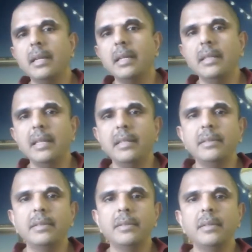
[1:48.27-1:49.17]
and that
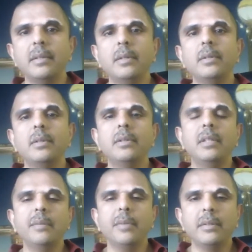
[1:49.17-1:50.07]
is to
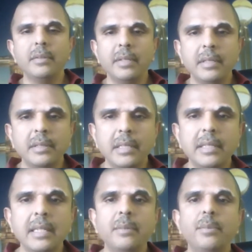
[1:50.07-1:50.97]
think about things
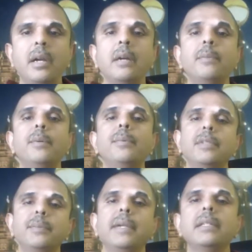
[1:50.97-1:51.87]
and gain a proper
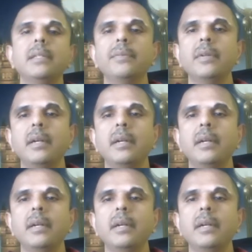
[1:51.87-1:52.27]
perspective